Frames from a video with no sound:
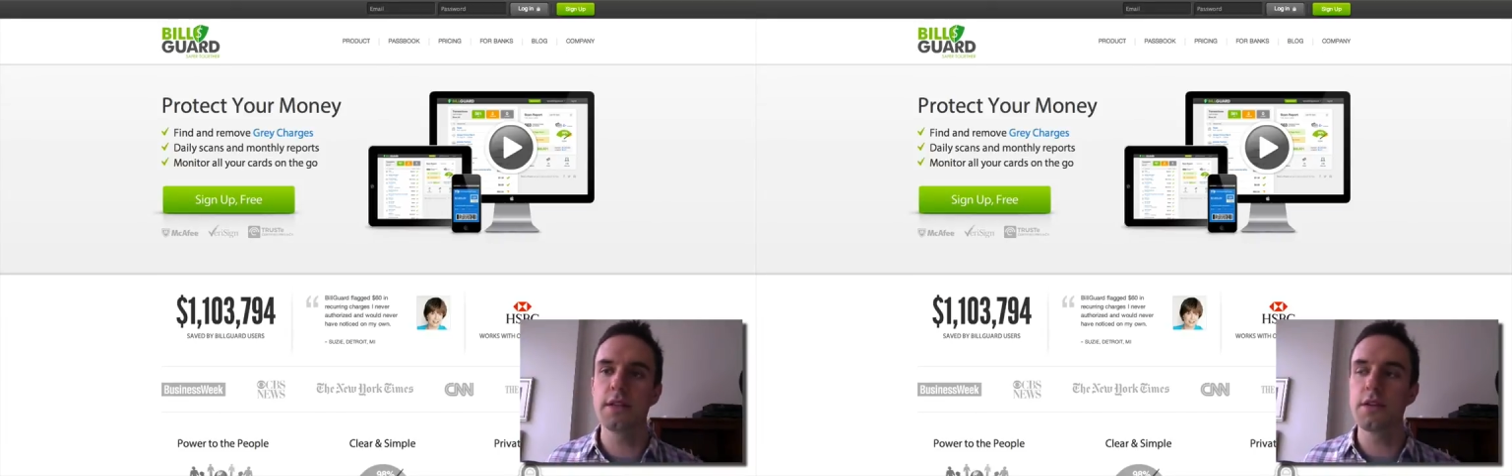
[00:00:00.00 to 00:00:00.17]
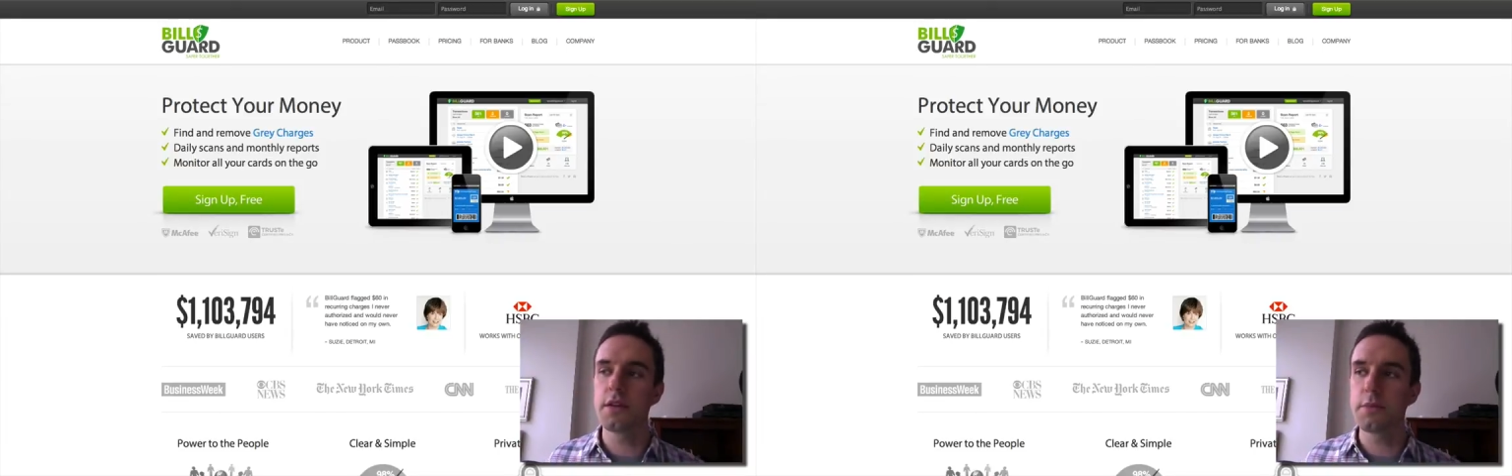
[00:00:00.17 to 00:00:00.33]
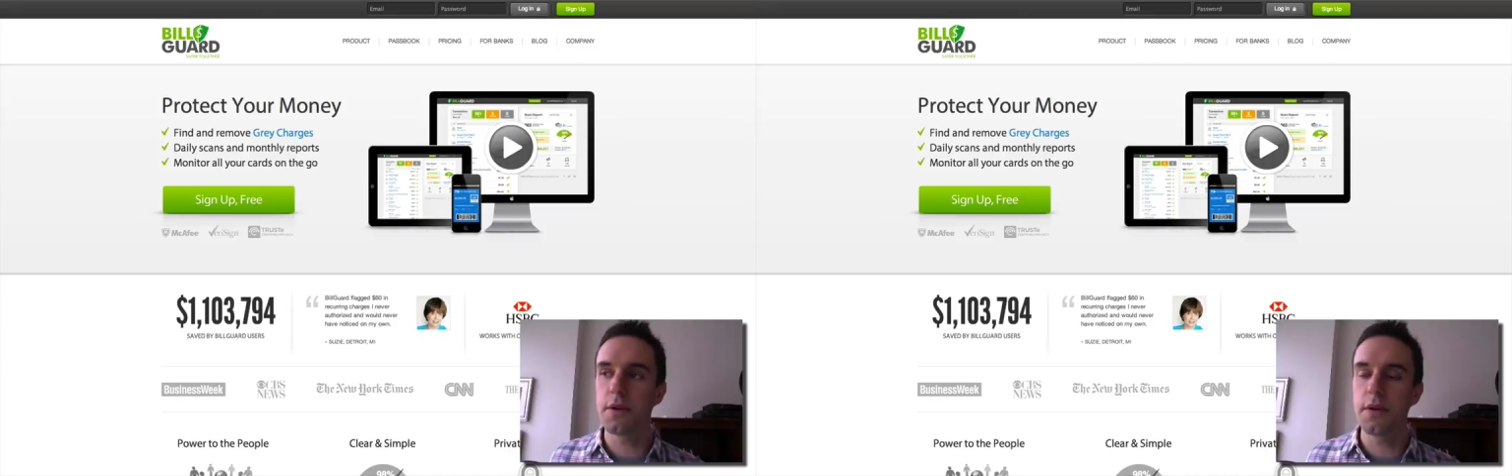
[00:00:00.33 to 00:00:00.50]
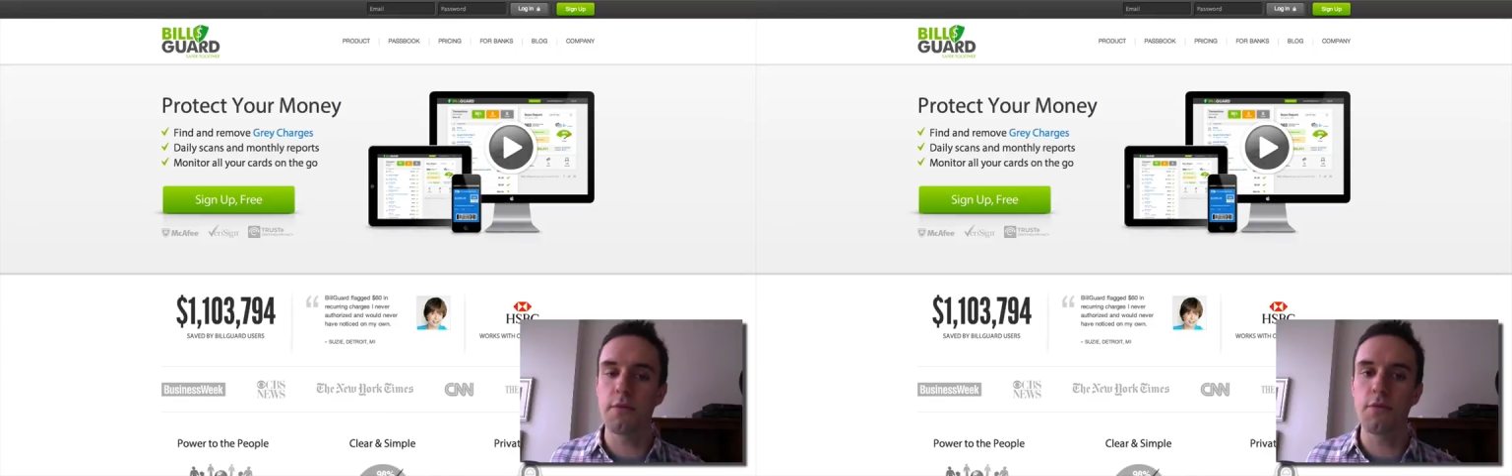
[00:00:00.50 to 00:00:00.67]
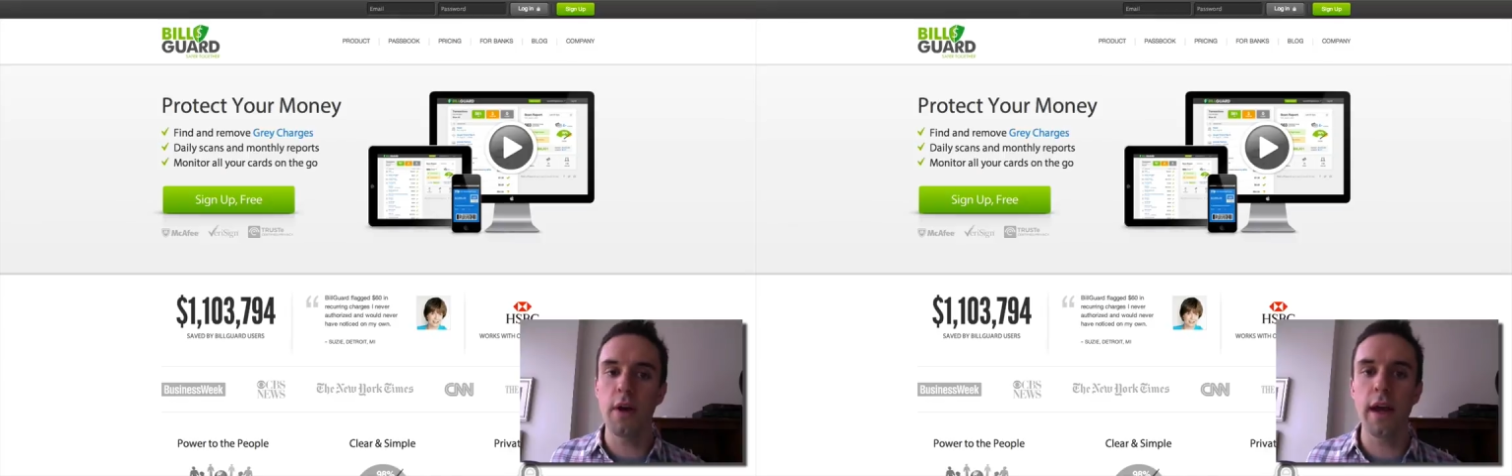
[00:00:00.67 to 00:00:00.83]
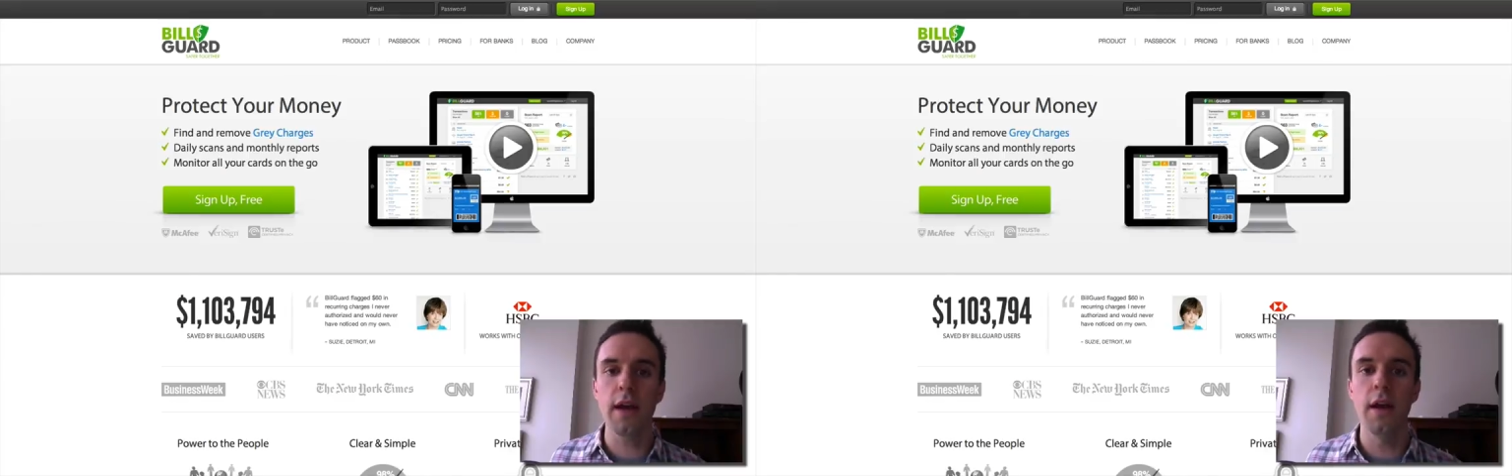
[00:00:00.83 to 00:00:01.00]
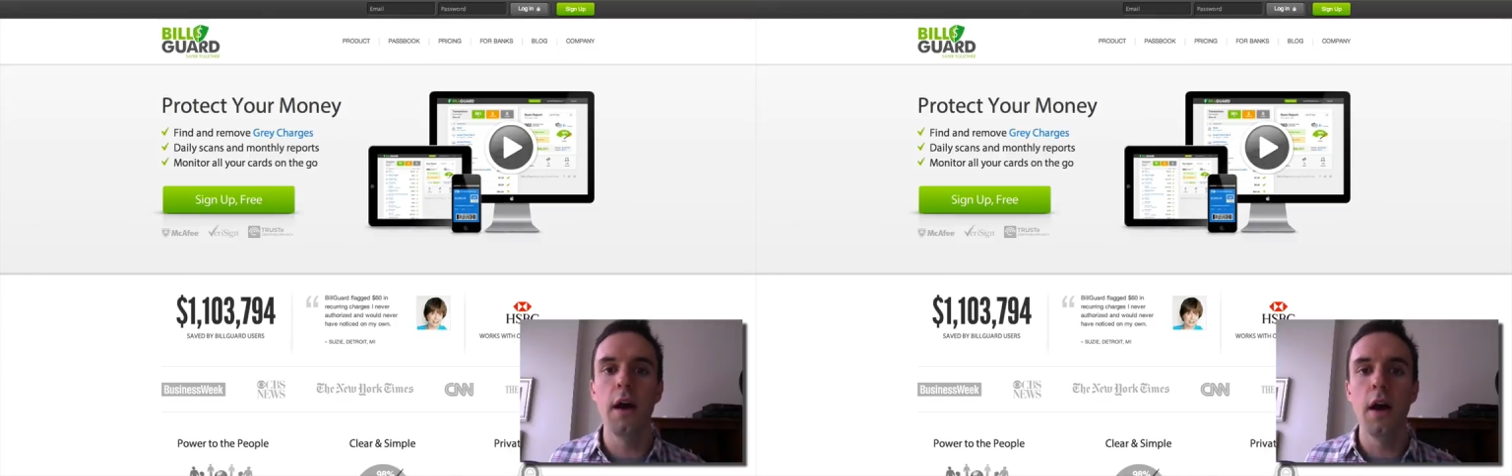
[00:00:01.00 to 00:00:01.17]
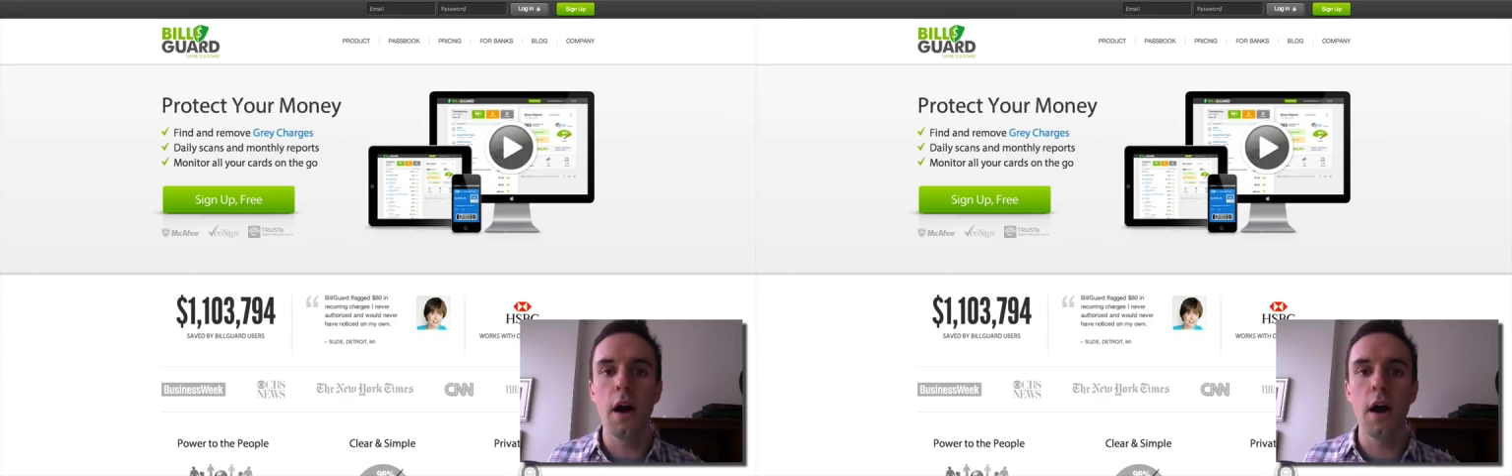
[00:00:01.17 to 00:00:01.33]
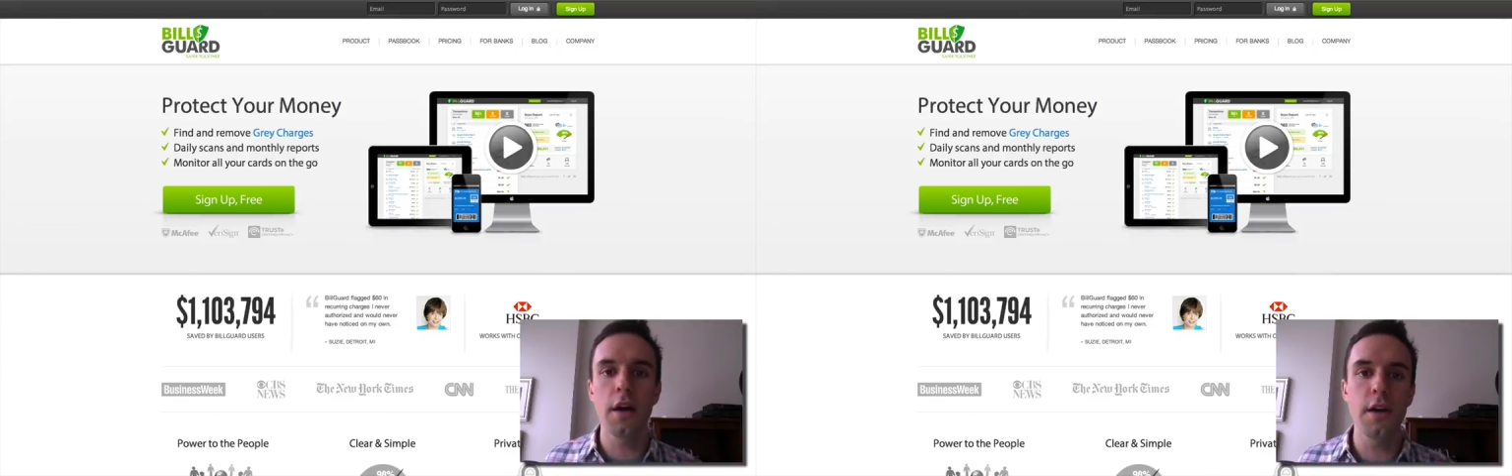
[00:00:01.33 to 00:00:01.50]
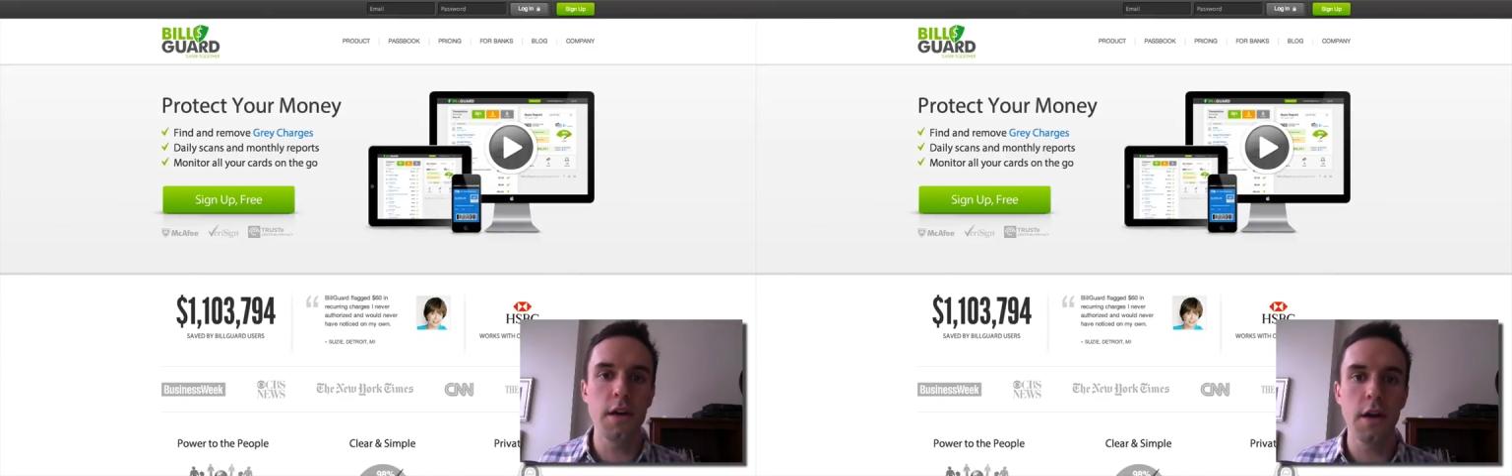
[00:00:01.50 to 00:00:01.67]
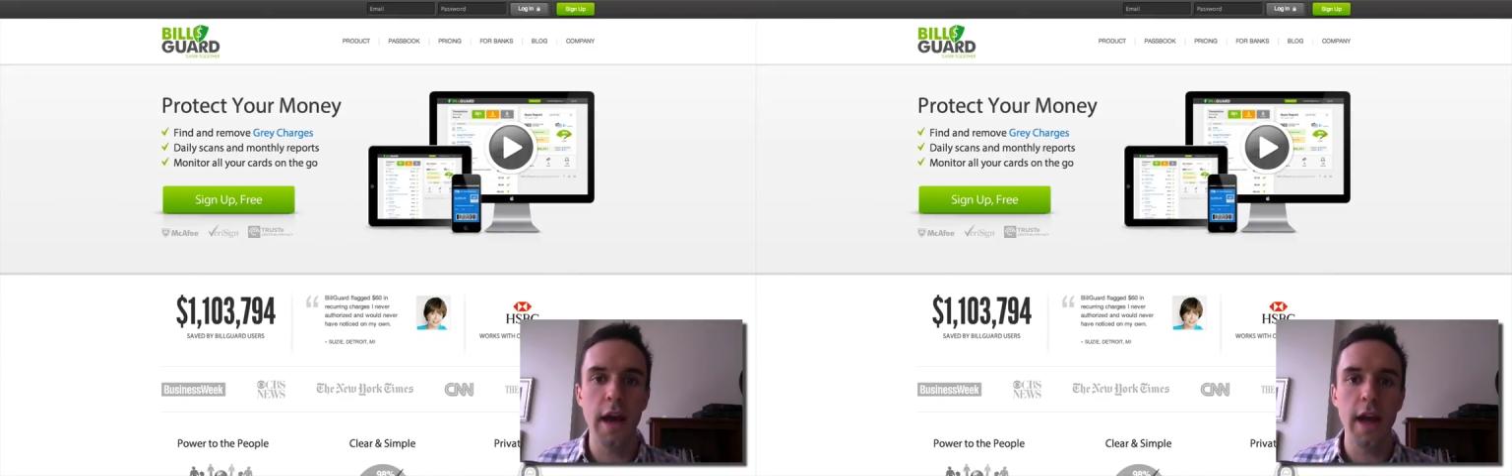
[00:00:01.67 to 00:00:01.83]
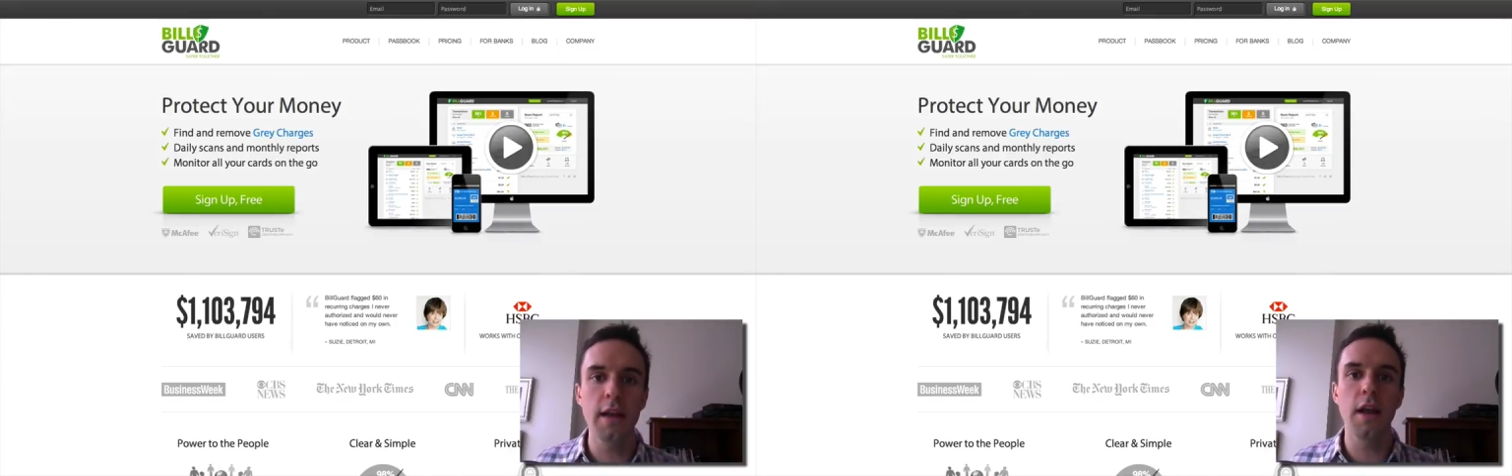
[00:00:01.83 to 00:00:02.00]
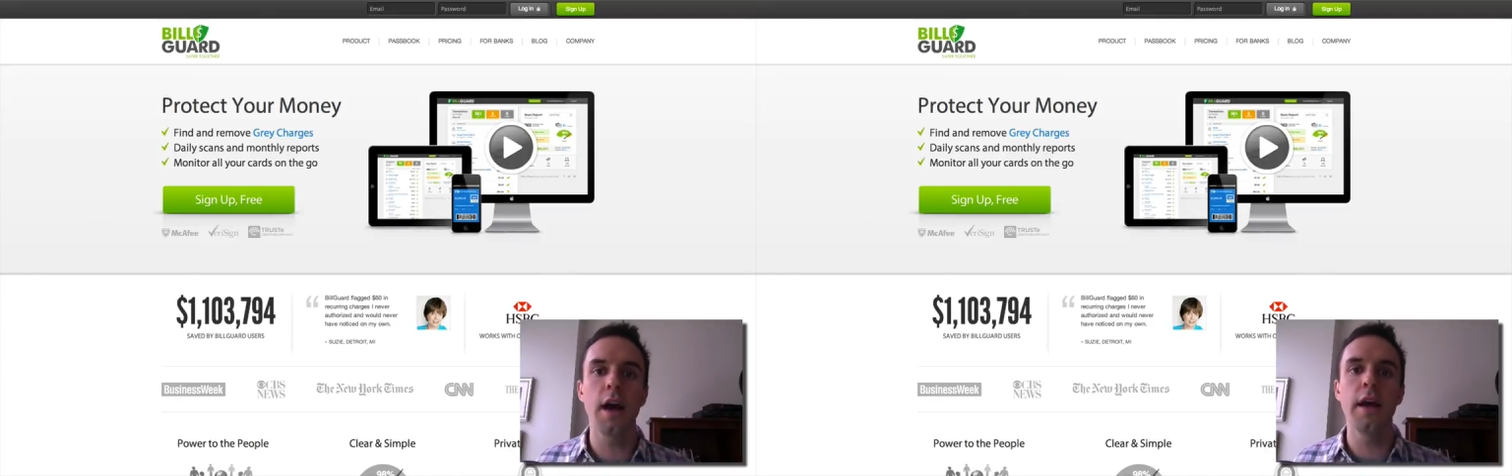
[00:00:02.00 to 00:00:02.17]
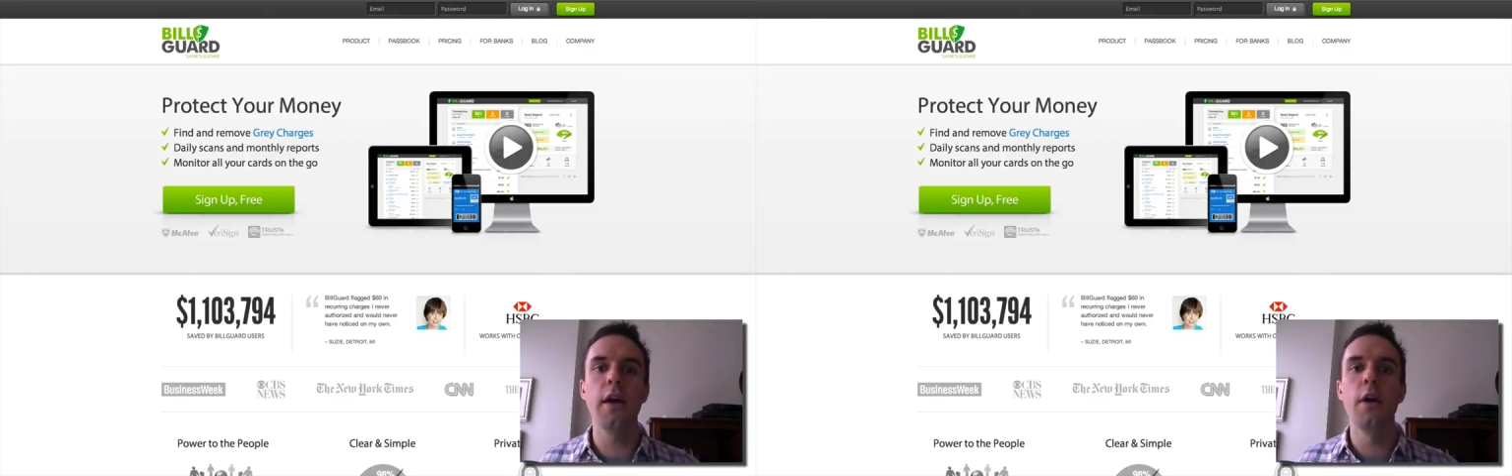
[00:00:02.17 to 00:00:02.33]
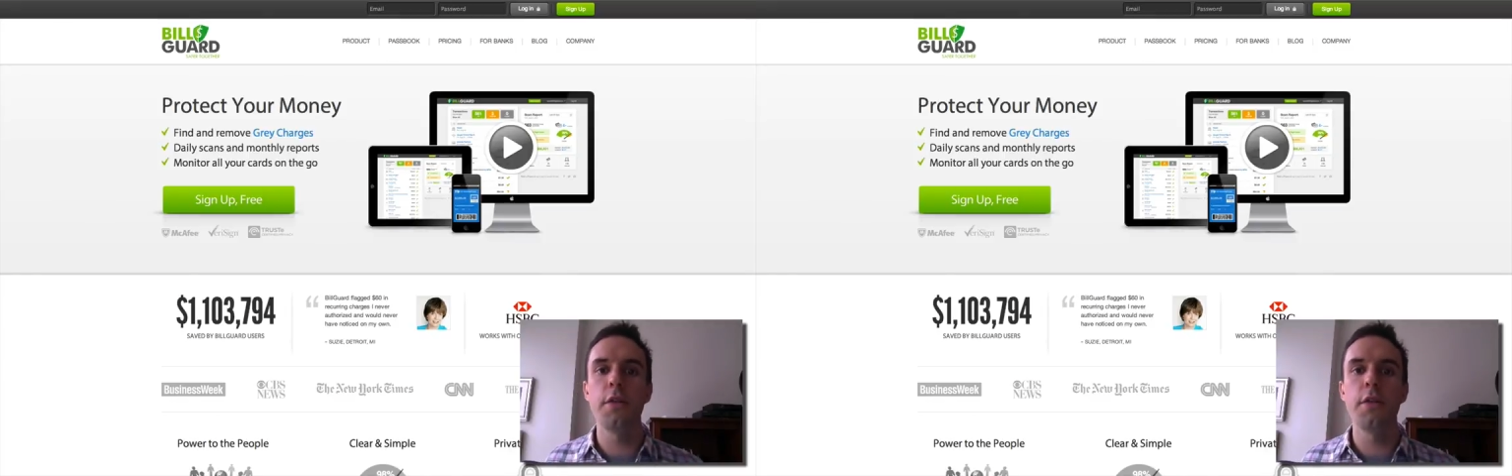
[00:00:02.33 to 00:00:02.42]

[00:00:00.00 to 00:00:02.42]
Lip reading: that you can put it right under your headline,